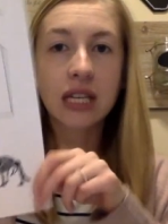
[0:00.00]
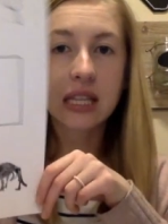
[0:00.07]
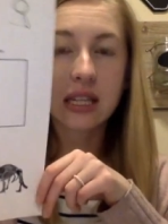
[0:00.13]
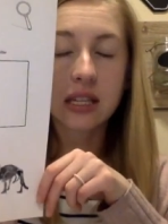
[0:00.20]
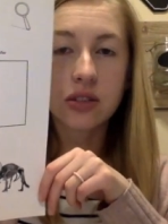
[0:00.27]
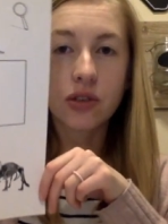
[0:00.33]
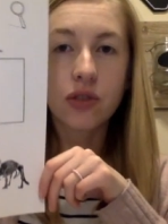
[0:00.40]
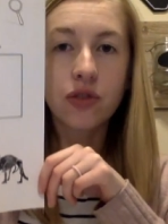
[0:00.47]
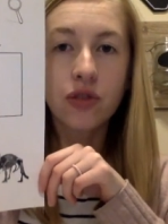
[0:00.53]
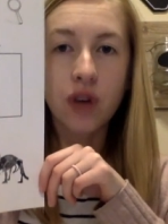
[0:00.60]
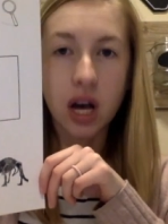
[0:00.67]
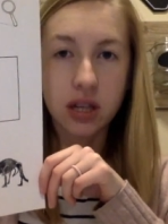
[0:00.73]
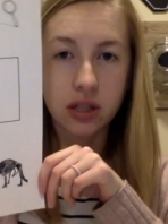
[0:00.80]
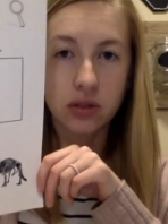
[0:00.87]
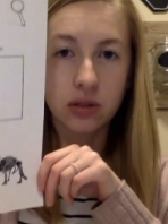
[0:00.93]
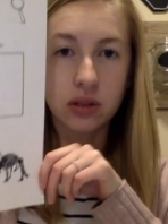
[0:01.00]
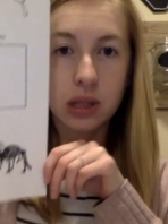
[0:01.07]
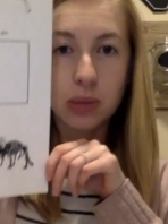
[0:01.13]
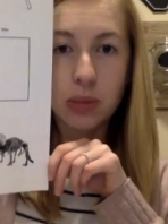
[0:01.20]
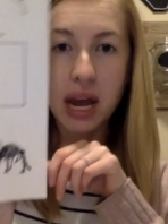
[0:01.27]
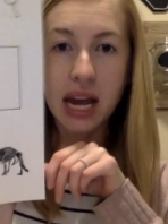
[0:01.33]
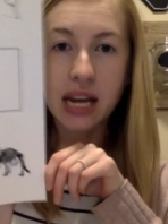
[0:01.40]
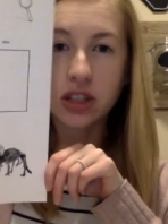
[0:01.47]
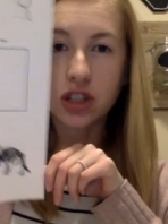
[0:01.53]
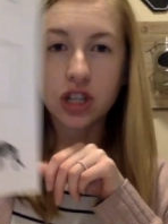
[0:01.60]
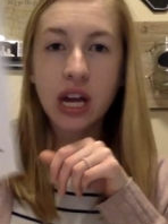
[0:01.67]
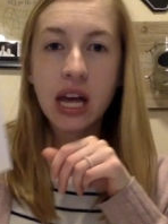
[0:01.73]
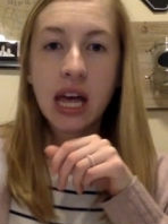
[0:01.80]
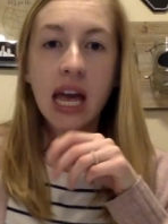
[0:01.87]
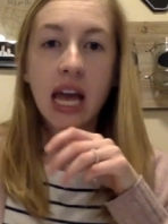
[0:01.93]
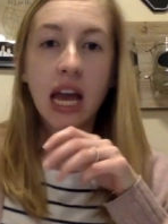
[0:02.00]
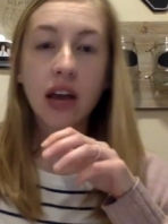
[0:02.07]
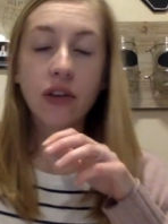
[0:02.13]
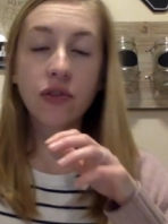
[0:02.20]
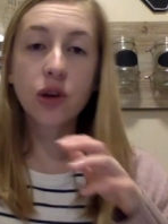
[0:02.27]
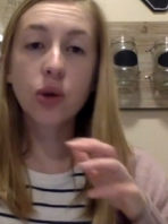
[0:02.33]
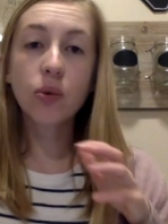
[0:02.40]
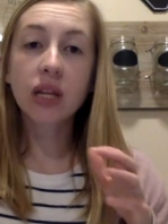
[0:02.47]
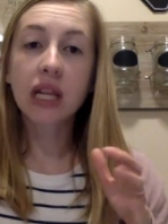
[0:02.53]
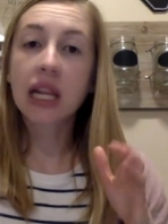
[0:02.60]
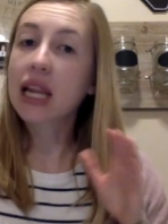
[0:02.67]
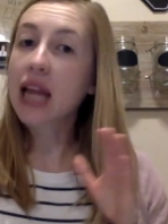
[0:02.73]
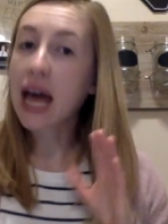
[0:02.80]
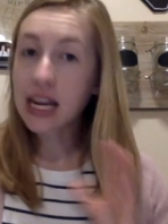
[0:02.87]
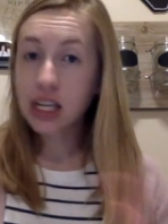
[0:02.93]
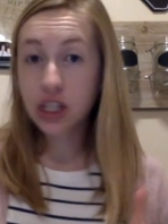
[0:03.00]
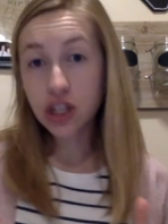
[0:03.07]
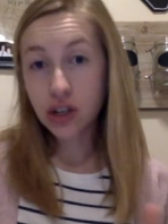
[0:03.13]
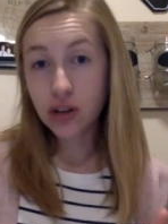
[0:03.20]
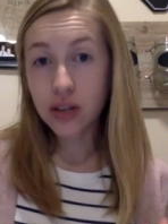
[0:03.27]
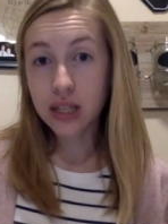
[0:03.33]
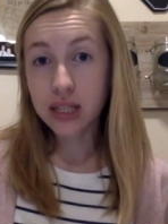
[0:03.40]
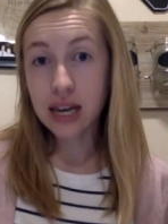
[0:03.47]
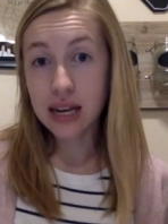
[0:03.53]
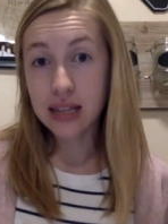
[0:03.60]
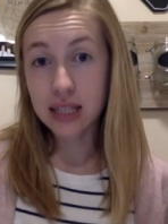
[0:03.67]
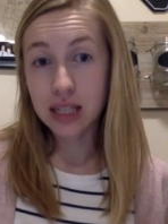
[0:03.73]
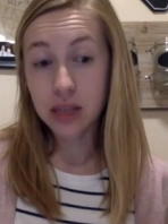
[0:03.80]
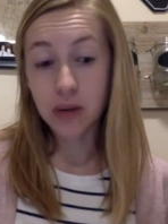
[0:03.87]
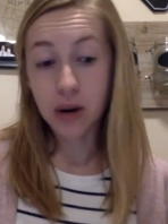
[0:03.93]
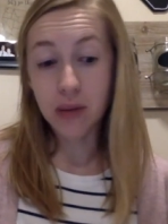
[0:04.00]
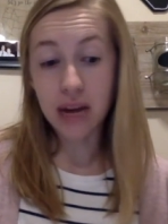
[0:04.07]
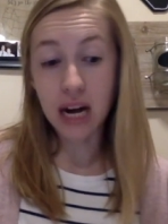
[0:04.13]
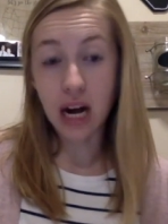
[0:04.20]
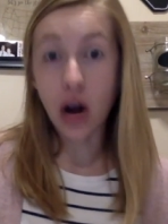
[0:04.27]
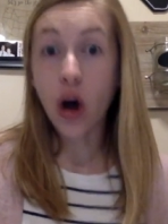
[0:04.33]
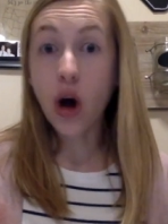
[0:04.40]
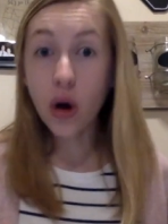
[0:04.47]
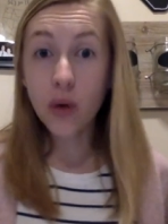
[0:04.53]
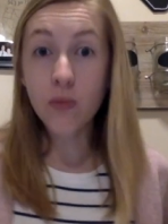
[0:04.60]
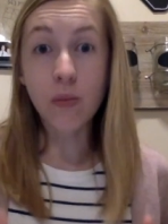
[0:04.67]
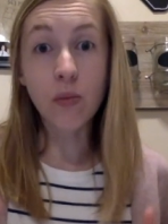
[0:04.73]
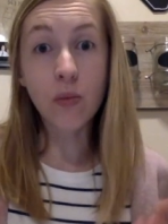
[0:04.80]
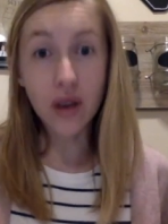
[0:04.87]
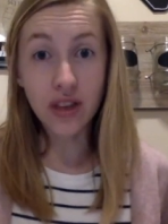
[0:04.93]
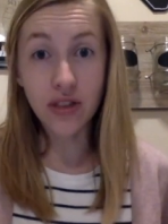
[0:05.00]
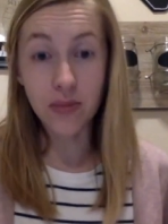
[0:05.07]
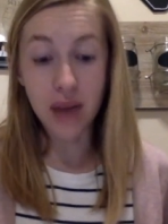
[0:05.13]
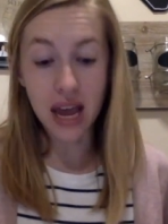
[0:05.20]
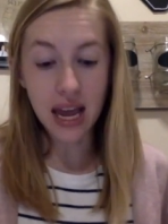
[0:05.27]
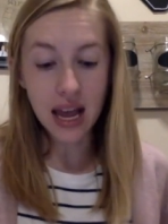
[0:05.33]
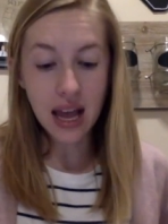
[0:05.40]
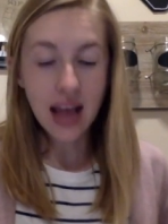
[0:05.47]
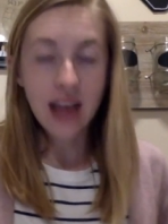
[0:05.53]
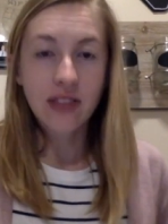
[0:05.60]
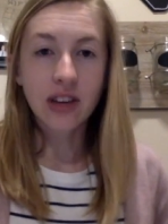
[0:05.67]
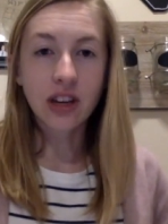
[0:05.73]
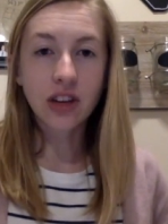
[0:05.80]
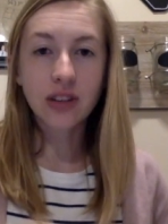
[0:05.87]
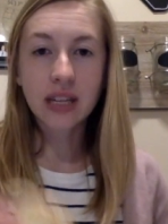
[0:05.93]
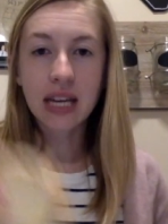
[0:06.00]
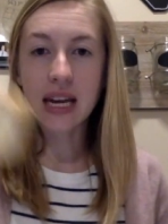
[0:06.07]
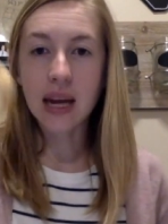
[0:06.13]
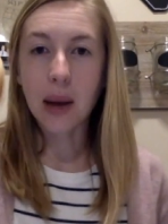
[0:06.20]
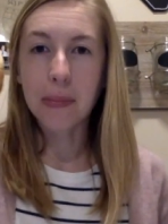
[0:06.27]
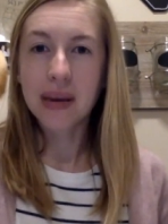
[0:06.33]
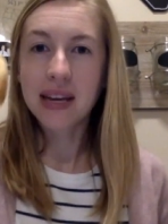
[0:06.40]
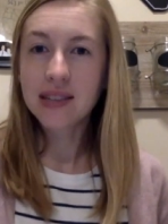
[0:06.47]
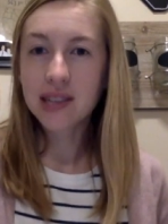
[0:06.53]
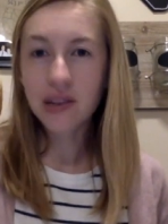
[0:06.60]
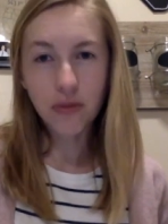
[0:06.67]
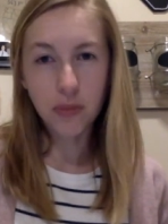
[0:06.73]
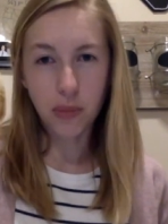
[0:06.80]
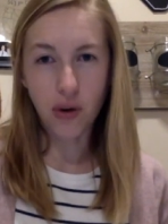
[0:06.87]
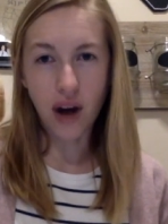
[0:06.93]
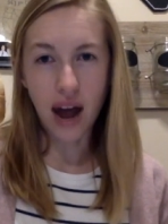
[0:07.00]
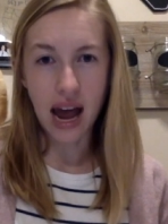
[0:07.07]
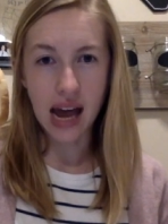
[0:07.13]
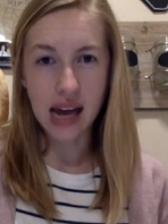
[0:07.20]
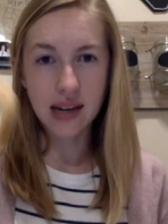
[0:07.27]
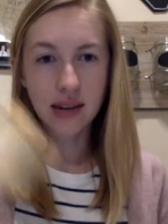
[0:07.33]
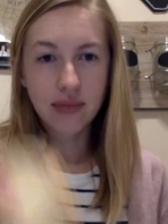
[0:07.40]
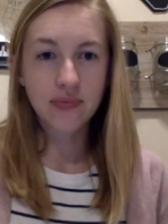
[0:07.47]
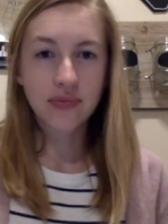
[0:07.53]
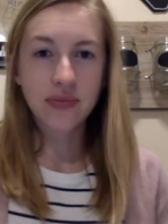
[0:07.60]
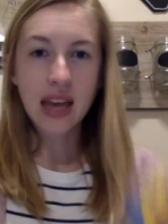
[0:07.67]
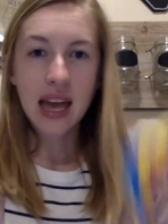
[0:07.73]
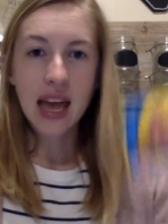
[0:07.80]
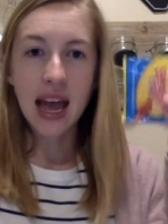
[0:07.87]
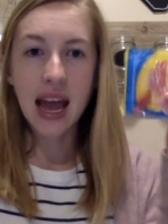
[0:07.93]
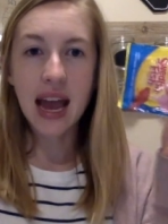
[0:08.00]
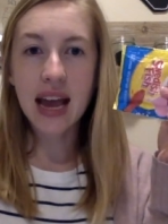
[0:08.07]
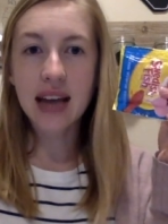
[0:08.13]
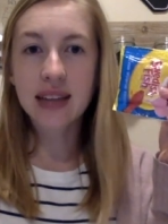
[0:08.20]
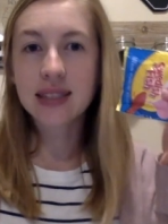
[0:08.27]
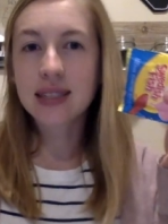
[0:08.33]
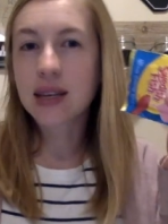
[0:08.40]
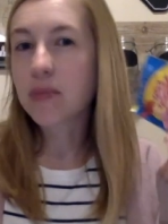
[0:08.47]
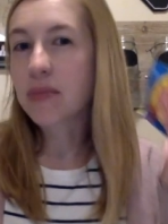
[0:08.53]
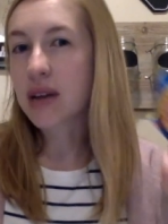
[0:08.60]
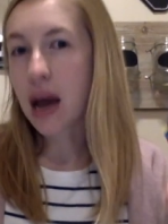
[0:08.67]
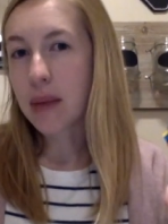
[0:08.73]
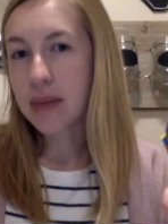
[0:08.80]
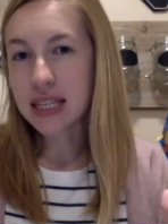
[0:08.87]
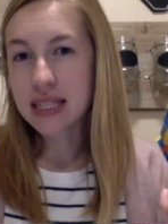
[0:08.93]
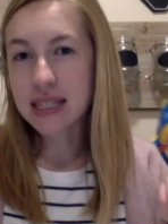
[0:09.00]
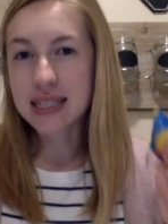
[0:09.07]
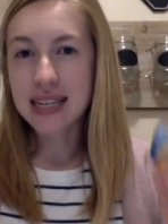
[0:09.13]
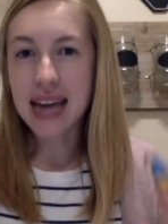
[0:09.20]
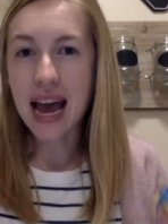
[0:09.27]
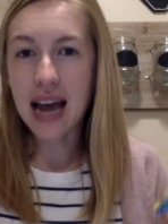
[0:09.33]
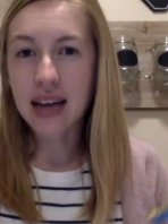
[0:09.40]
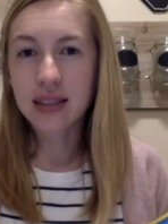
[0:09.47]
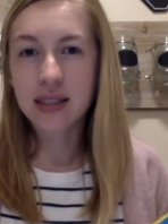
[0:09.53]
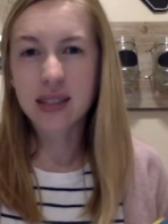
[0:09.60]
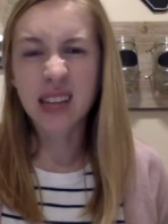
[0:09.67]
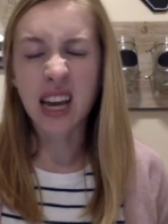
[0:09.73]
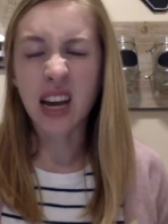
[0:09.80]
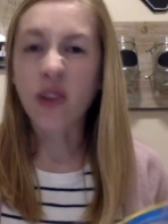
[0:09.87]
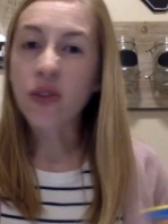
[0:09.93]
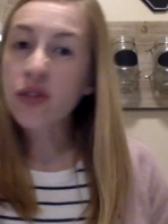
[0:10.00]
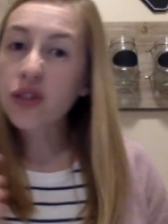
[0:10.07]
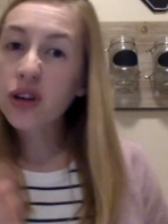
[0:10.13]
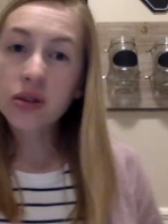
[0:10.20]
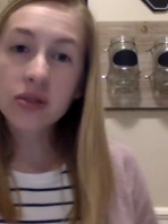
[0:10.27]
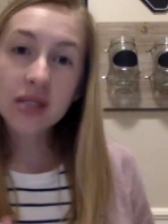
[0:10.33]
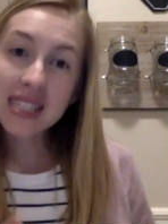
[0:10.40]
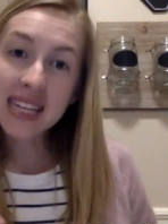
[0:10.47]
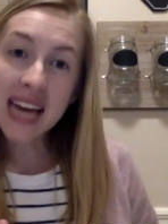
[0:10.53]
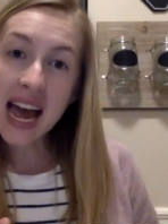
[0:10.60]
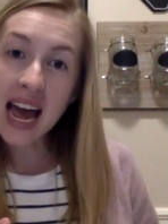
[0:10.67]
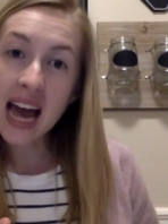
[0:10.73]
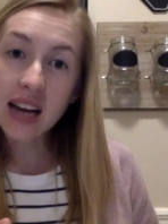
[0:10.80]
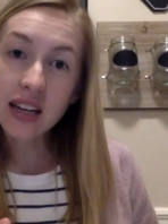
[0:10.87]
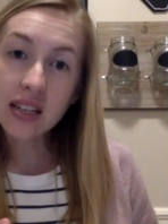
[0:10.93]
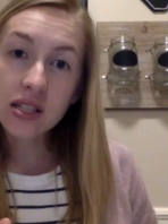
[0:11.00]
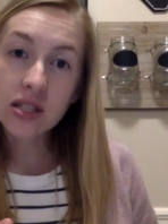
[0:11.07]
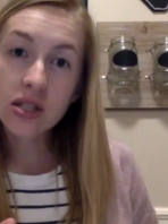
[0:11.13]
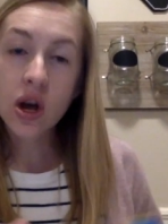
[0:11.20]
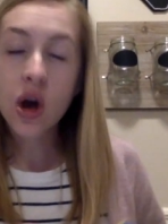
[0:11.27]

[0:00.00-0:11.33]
this fossils page. If you would like to do the science experiment at home with me, then you'll need a piece of bread and some gummy snacks, like fruit snacks,